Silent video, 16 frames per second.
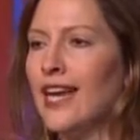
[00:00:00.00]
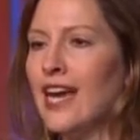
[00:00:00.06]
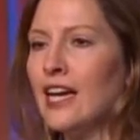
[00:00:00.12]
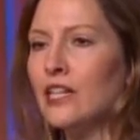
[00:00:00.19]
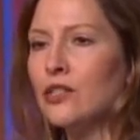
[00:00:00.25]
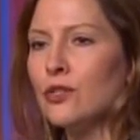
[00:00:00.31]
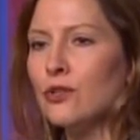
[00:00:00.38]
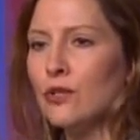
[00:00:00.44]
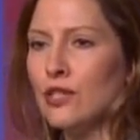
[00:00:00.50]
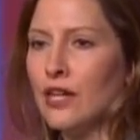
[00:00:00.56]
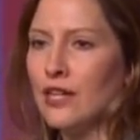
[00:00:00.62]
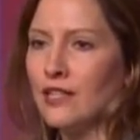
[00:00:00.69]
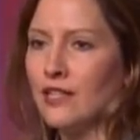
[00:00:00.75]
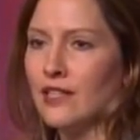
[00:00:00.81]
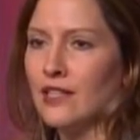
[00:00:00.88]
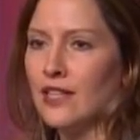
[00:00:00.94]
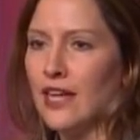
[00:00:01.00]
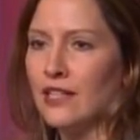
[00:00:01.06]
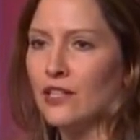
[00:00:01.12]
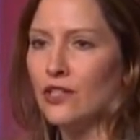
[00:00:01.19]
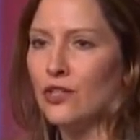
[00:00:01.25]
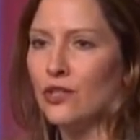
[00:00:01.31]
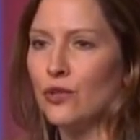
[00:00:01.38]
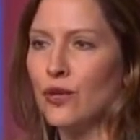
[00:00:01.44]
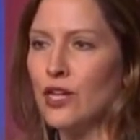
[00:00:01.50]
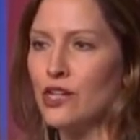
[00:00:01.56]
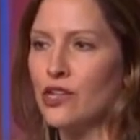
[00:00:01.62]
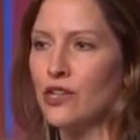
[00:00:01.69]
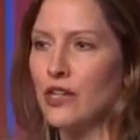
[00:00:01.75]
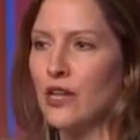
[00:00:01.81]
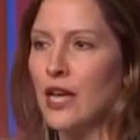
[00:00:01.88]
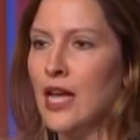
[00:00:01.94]
exercising that
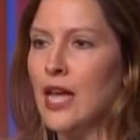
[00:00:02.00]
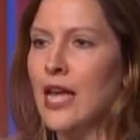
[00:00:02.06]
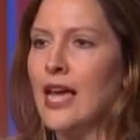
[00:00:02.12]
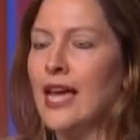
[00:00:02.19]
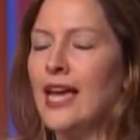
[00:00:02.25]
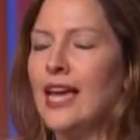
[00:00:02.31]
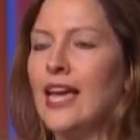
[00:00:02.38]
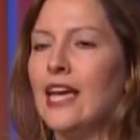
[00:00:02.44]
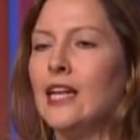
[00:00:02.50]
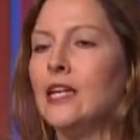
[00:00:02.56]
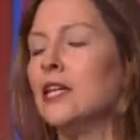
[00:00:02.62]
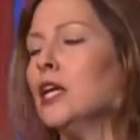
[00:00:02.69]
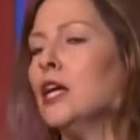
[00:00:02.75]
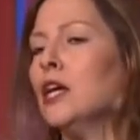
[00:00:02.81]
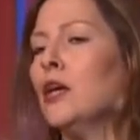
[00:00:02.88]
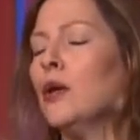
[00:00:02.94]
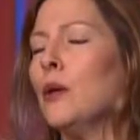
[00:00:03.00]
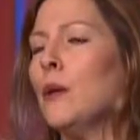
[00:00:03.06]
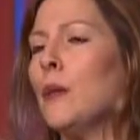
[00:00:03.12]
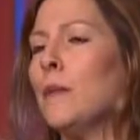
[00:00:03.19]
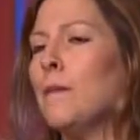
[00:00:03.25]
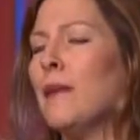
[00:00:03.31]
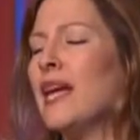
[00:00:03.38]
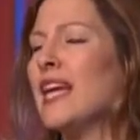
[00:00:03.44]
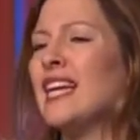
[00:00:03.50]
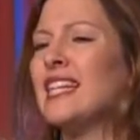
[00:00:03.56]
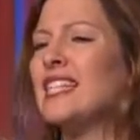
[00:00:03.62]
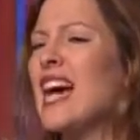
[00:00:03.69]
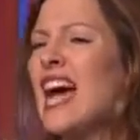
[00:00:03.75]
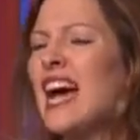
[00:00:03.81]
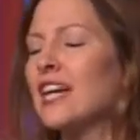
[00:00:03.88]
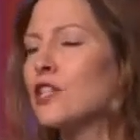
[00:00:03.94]
discretion in making
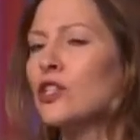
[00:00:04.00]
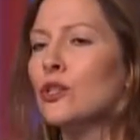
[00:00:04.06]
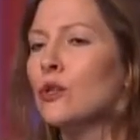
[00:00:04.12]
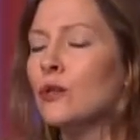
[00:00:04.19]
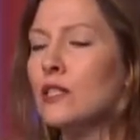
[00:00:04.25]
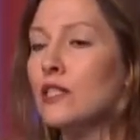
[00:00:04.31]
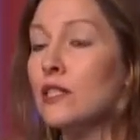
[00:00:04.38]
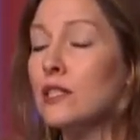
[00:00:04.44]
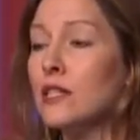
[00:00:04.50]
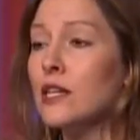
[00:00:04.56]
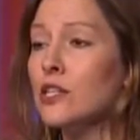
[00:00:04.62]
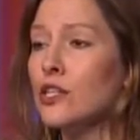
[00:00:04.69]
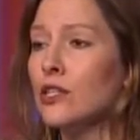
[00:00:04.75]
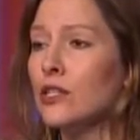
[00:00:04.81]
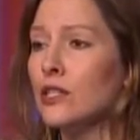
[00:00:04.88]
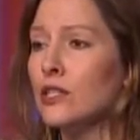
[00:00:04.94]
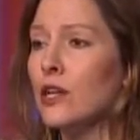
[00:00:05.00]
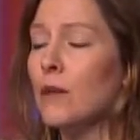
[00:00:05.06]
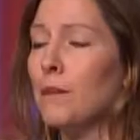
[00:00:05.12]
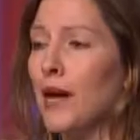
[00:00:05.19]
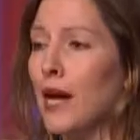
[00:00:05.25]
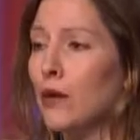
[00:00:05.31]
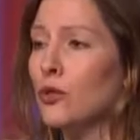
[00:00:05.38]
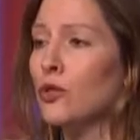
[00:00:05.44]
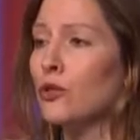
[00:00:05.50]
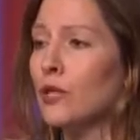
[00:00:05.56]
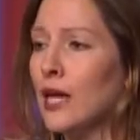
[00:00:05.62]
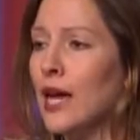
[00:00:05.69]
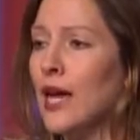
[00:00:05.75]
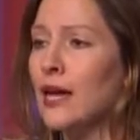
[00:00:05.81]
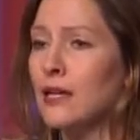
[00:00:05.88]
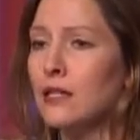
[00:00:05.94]
tactical decisions about your
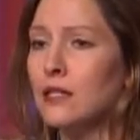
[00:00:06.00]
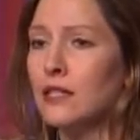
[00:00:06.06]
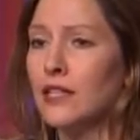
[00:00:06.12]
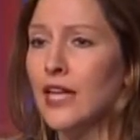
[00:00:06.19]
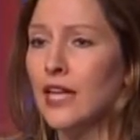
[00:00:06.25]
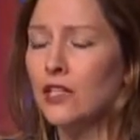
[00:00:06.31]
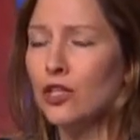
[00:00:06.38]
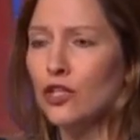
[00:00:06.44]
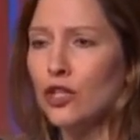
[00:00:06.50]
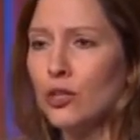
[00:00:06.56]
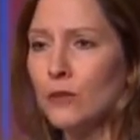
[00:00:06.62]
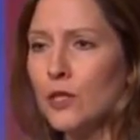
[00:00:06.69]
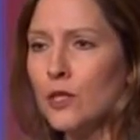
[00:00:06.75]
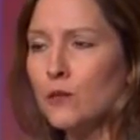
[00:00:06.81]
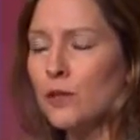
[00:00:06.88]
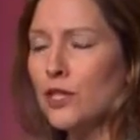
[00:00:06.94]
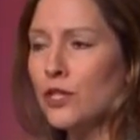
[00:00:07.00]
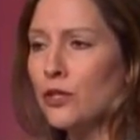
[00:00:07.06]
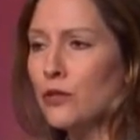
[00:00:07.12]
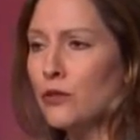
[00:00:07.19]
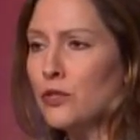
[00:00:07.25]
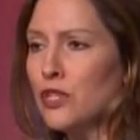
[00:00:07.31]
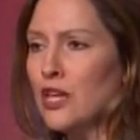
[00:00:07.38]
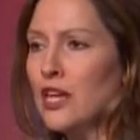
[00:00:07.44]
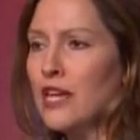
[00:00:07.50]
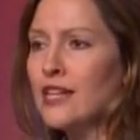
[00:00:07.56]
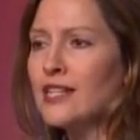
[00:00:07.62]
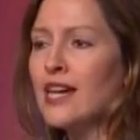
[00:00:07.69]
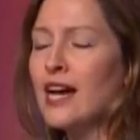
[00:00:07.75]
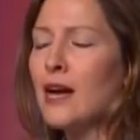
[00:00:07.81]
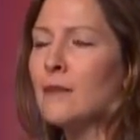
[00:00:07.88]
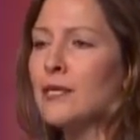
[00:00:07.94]
case. And that's a term that's been used
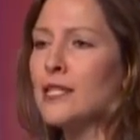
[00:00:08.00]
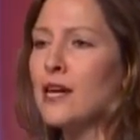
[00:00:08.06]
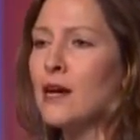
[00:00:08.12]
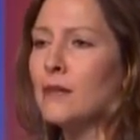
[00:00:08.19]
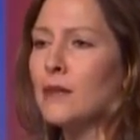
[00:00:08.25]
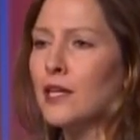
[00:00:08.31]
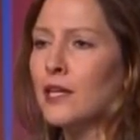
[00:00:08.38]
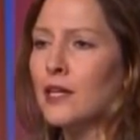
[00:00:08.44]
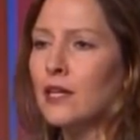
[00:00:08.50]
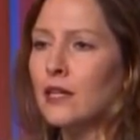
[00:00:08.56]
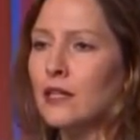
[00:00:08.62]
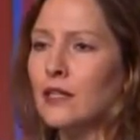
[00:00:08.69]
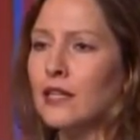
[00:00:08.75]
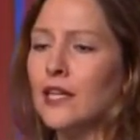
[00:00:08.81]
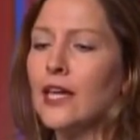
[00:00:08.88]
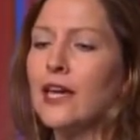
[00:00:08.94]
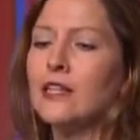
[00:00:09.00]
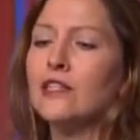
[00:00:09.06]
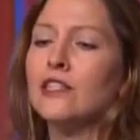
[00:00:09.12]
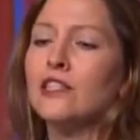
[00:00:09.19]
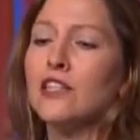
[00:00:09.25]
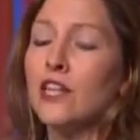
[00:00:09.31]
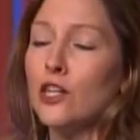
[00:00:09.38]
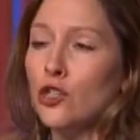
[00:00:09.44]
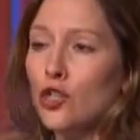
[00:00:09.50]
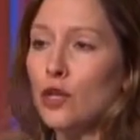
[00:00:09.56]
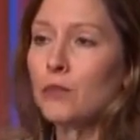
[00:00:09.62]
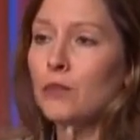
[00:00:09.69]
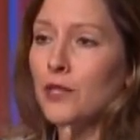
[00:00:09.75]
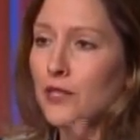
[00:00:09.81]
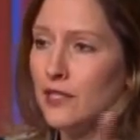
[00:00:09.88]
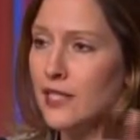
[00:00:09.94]
time and time again in the cases that
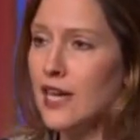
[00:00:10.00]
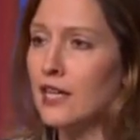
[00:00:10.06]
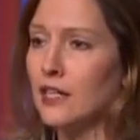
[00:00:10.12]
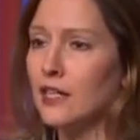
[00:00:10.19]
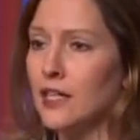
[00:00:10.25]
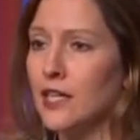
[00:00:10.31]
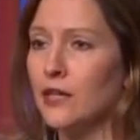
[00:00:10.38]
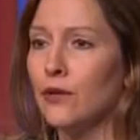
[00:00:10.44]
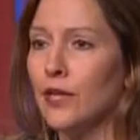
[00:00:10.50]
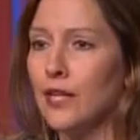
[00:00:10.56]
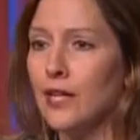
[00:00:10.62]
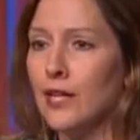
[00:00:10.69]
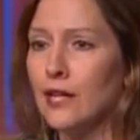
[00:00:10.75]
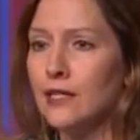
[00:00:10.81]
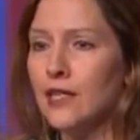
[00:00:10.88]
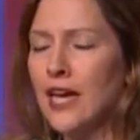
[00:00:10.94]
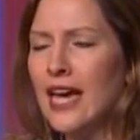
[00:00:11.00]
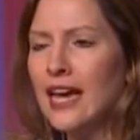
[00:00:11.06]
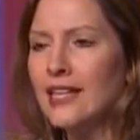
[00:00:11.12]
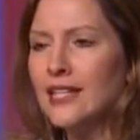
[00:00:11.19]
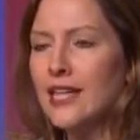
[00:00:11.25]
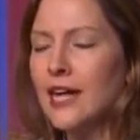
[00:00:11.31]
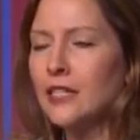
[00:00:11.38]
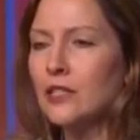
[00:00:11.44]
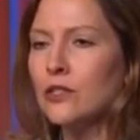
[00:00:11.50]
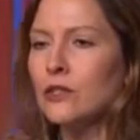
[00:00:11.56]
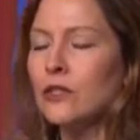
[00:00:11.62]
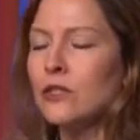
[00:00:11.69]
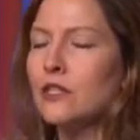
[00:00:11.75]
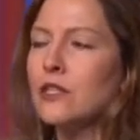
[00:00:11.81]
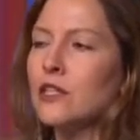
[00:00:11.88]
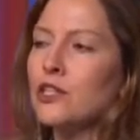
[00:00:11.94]
interpret this Allen decorating case, tactical
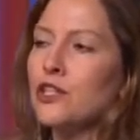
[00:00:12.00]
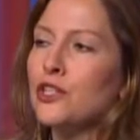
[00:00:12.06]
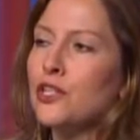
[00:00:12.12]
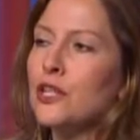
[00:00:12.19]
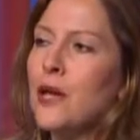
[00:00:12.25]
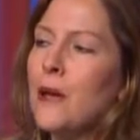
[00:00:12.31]
decisions.